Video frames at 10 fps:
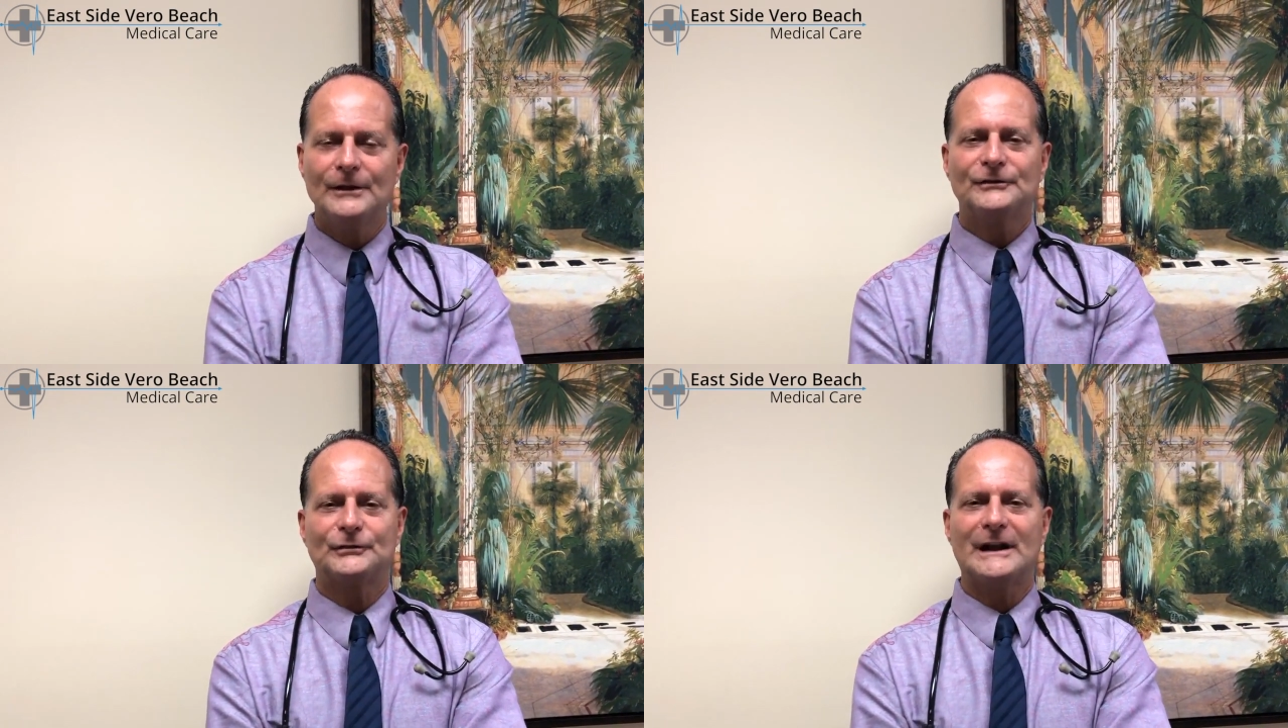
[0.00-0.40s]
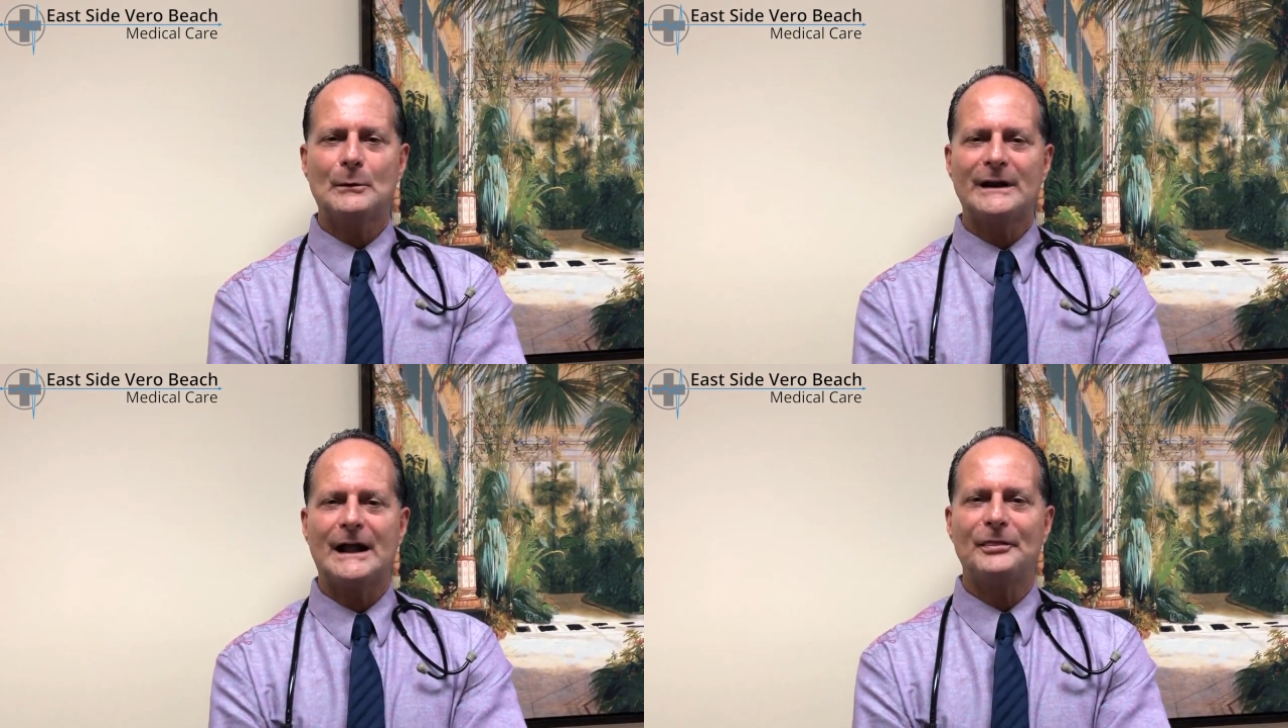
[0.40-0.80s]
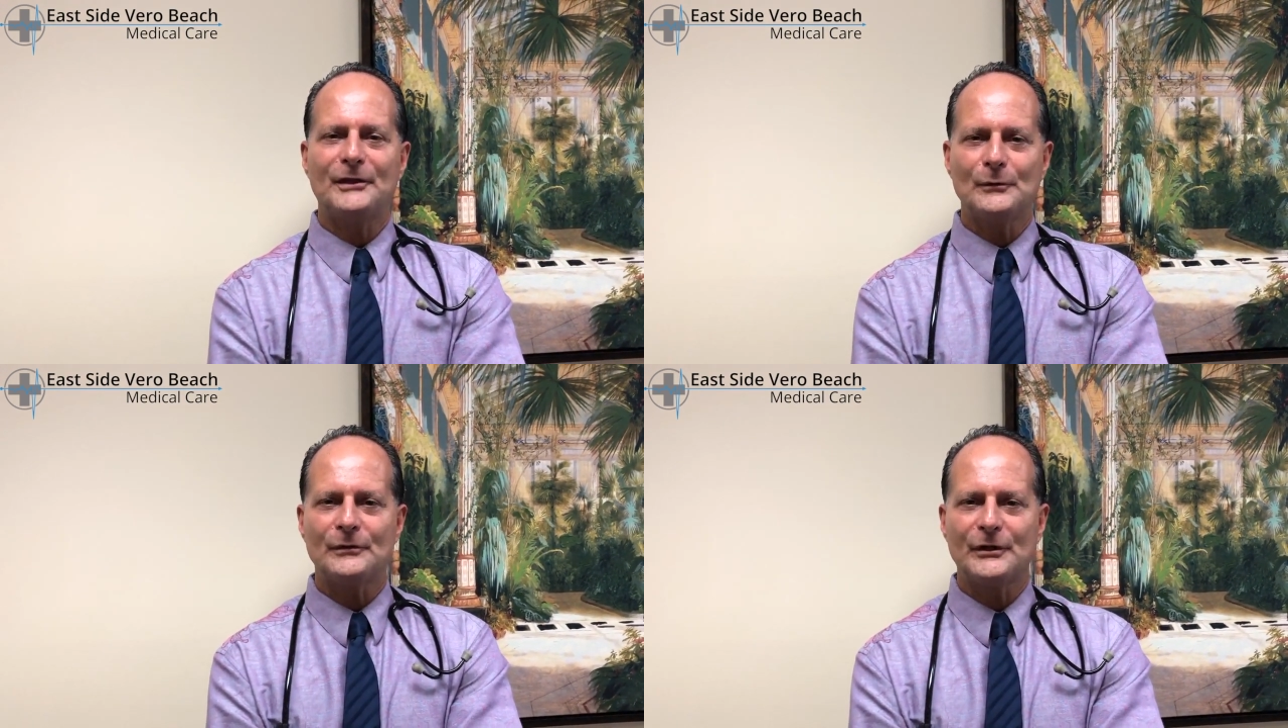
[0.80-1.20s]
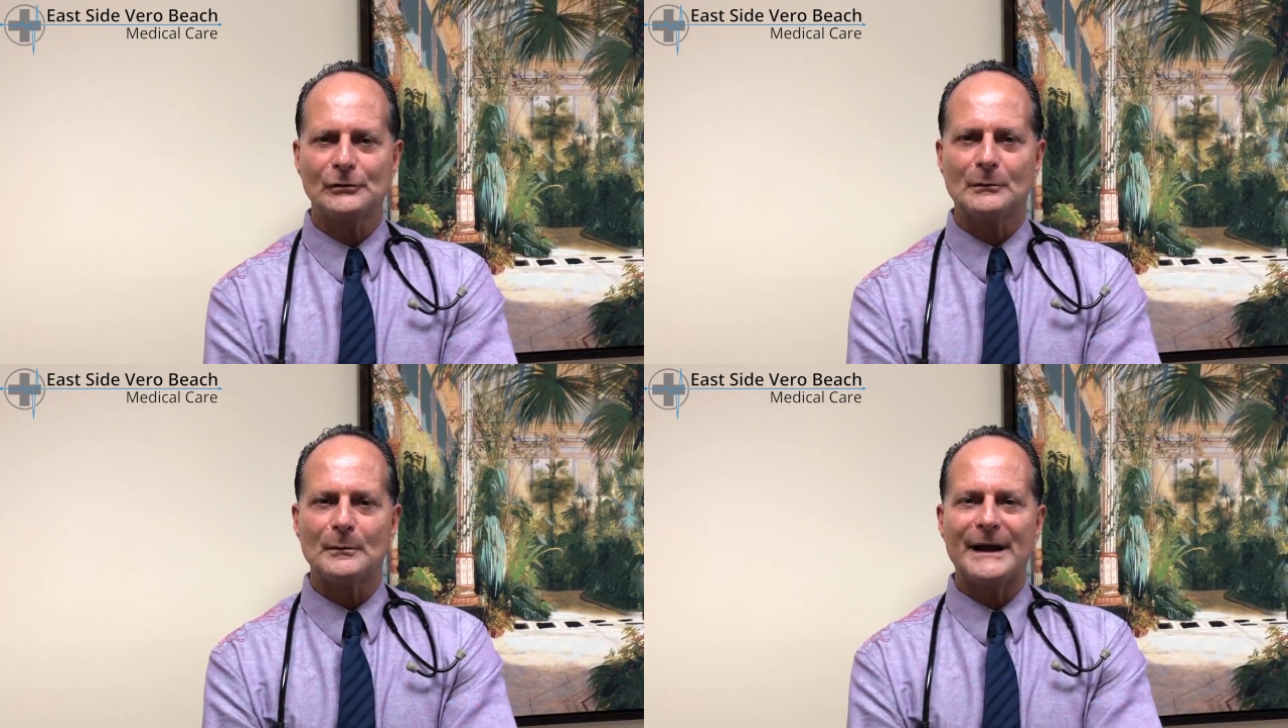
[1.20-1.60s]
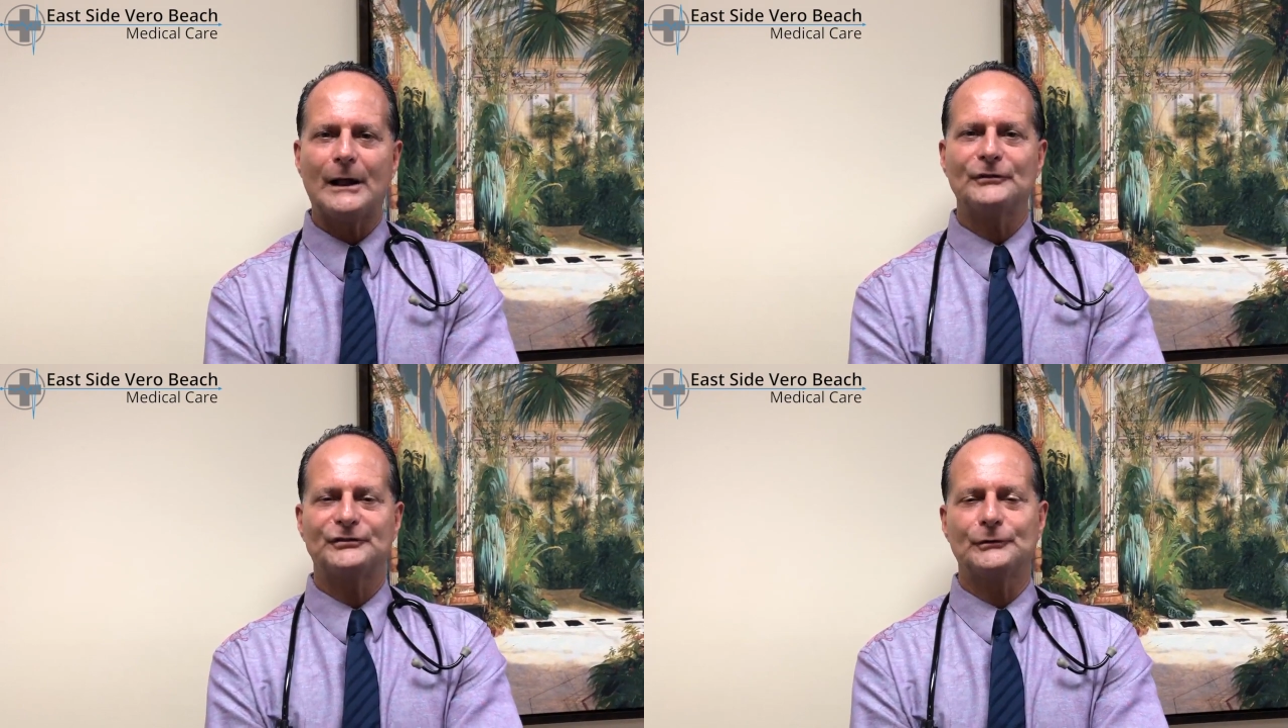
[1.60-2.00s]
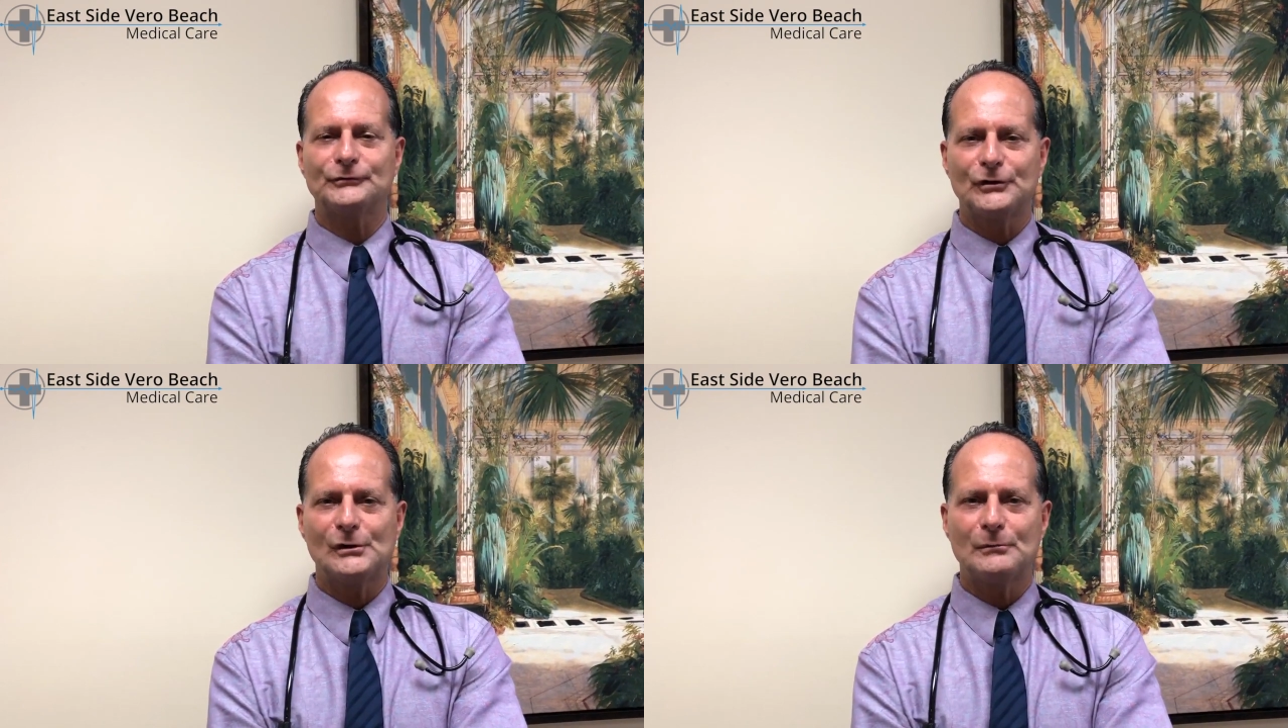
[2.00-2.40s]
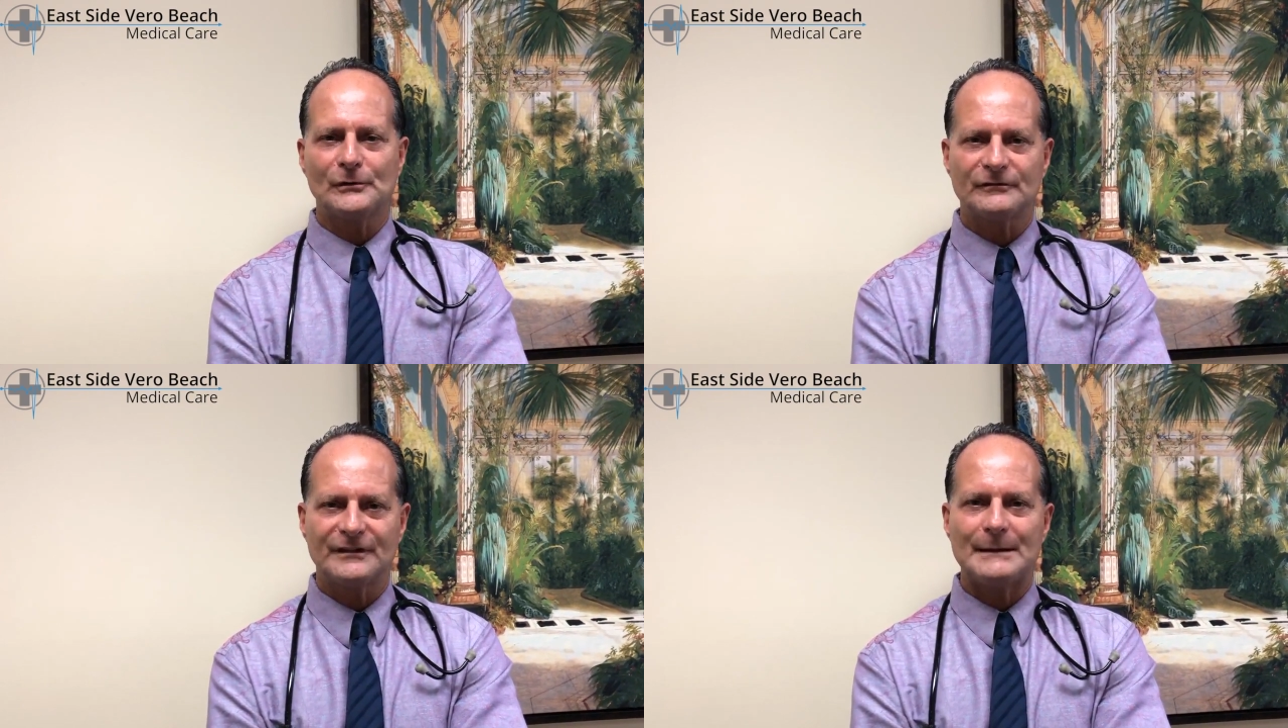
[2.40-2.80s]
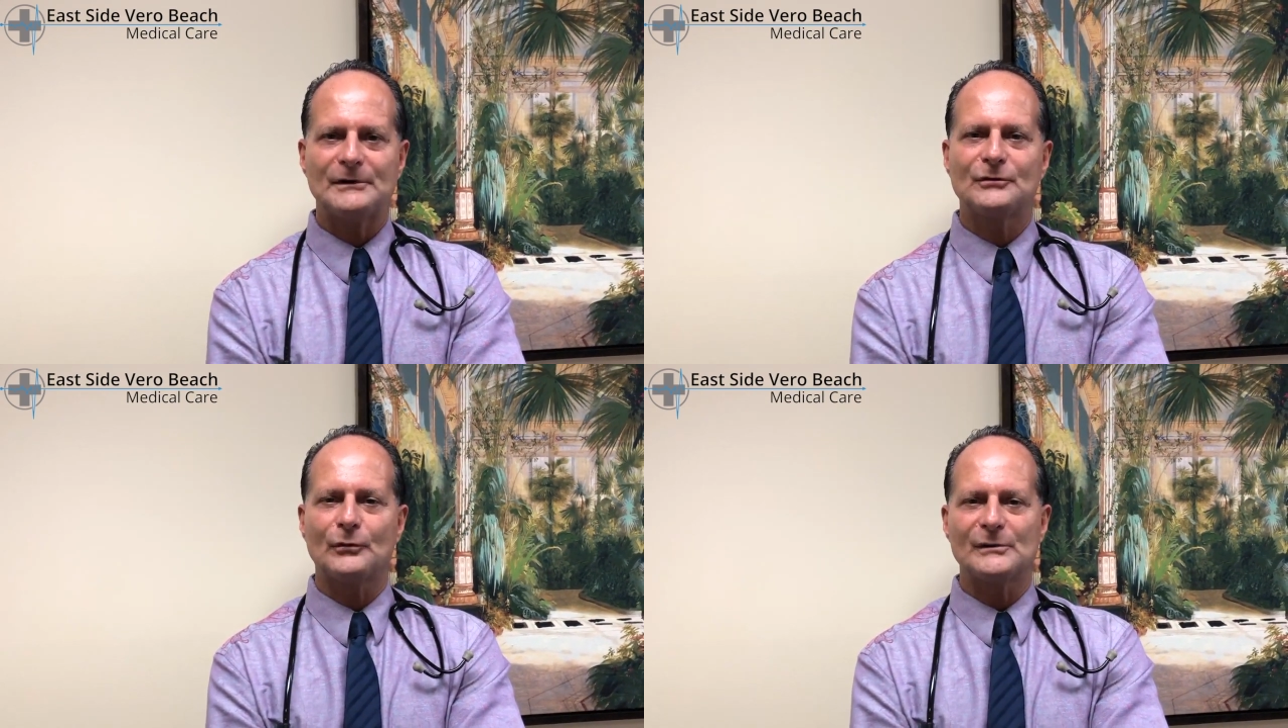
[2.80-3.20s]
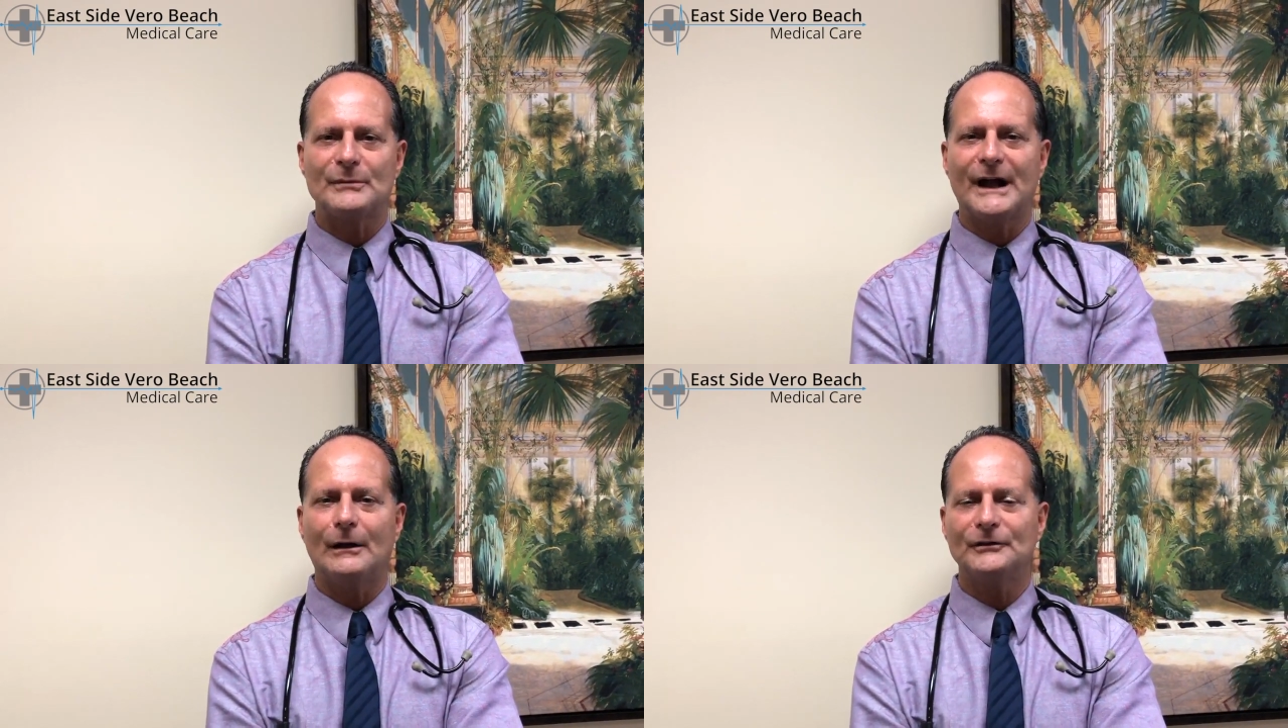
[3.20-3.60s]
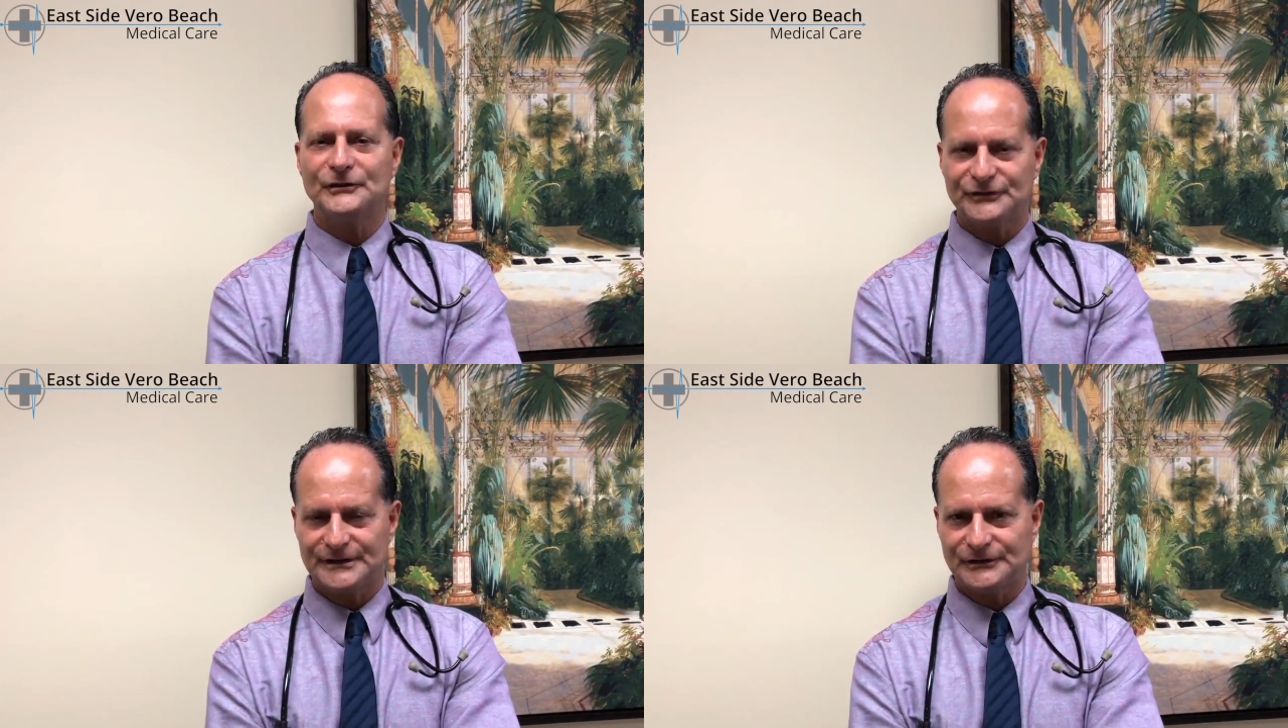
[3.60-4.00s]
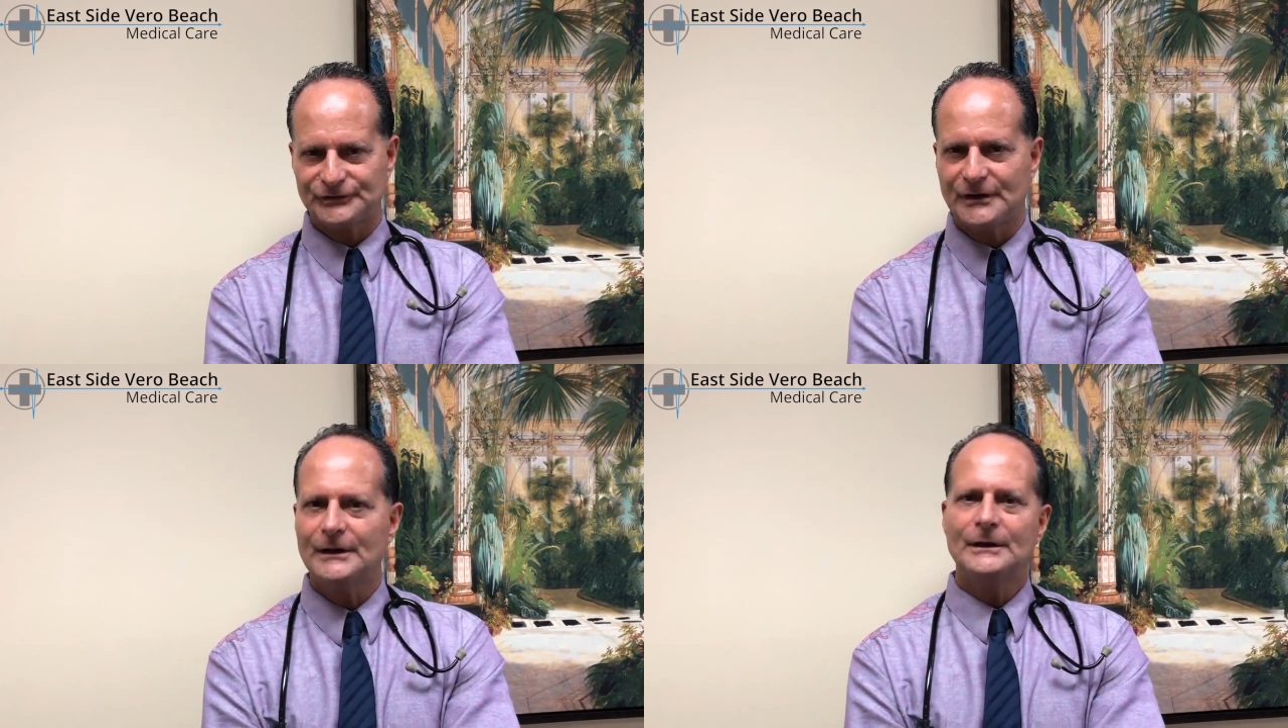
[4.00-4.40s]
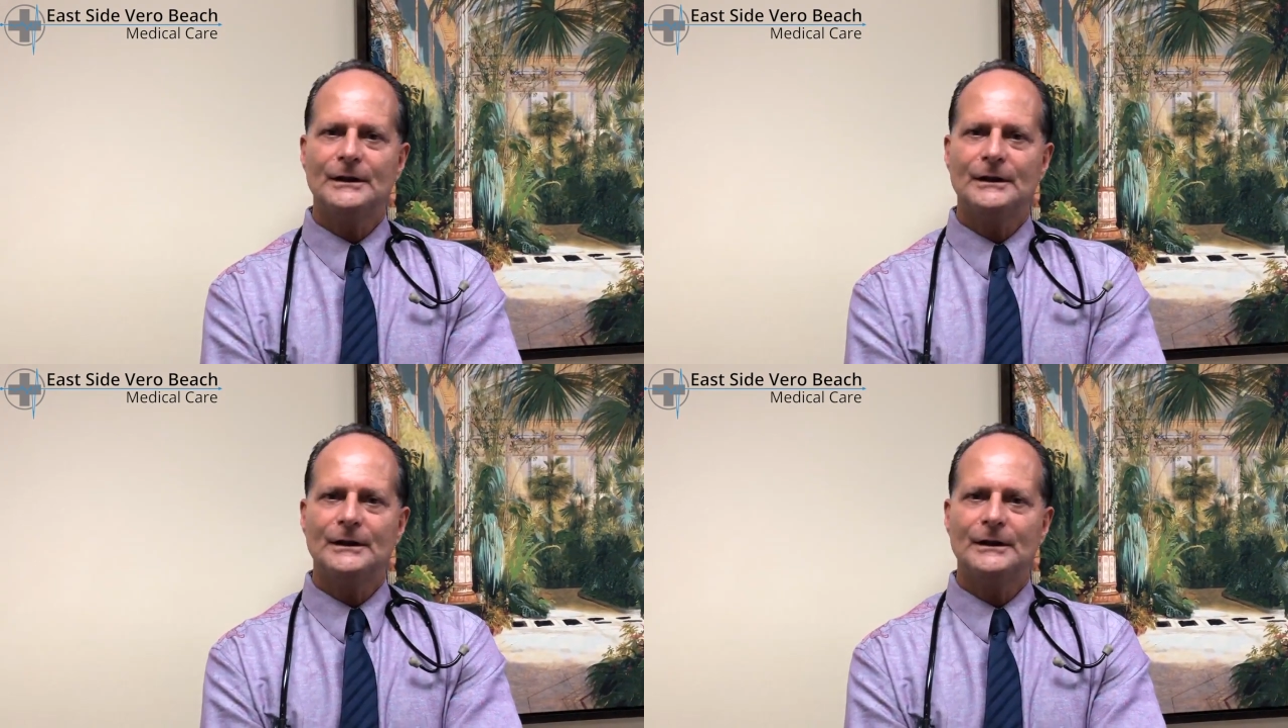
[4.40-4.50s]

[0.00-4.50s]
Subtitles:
So anyone out there with irritable bowel syndrome or inflammatory bowel disease,